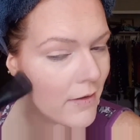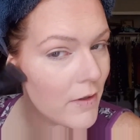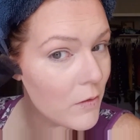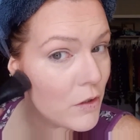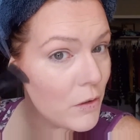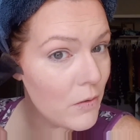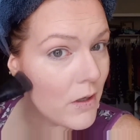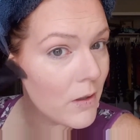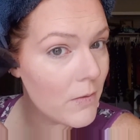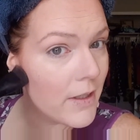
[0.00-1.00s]
and give you a
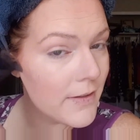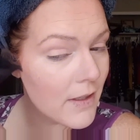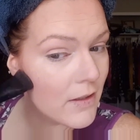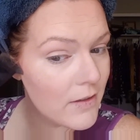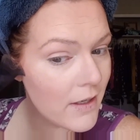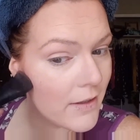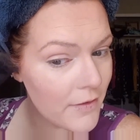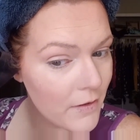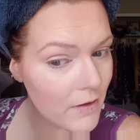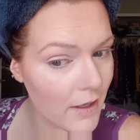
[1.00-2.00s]
tour when it's all
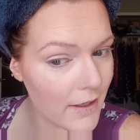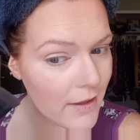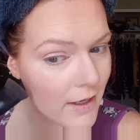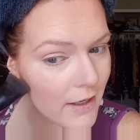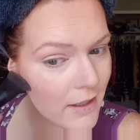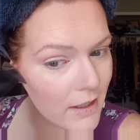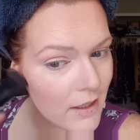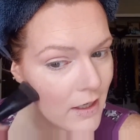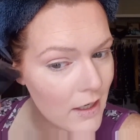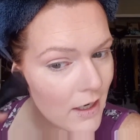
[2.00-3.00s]
done if you'd like that.
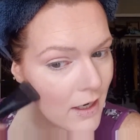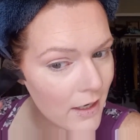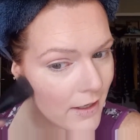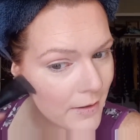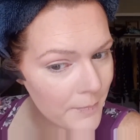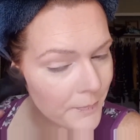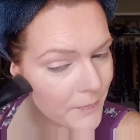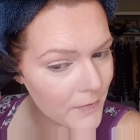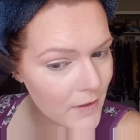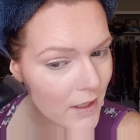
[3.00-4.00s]

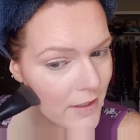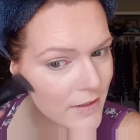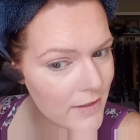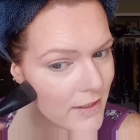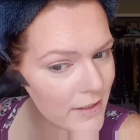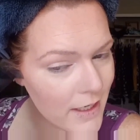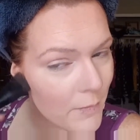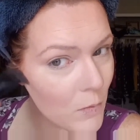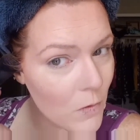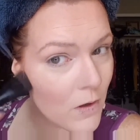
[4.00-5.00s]
Um, I just need to
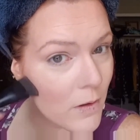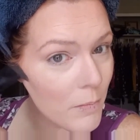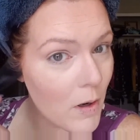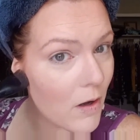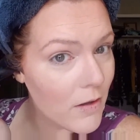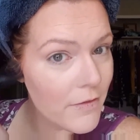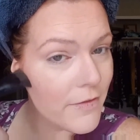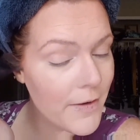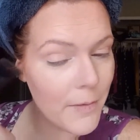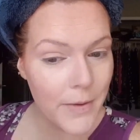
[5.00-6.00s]
get more on the ball
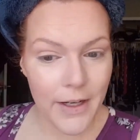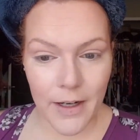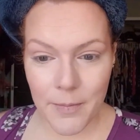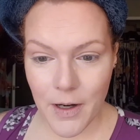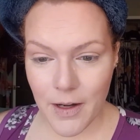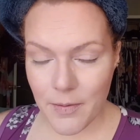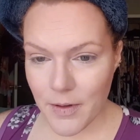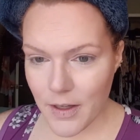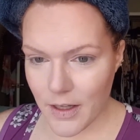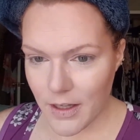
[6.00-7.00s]
of filming. I'm
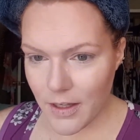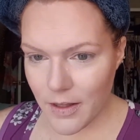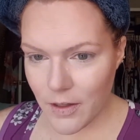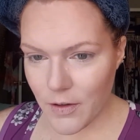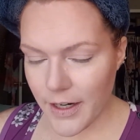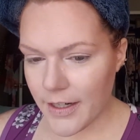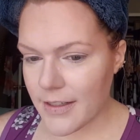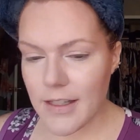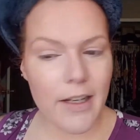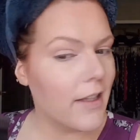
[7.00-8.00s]
not the
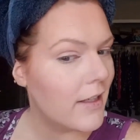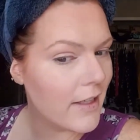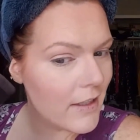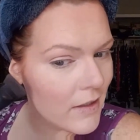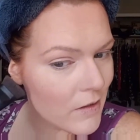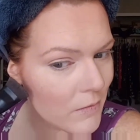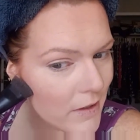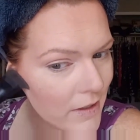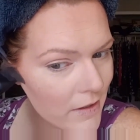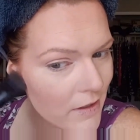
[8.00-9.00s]
greatest lately
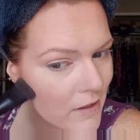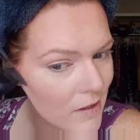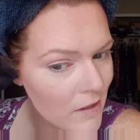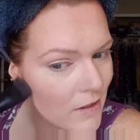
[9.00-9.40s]
with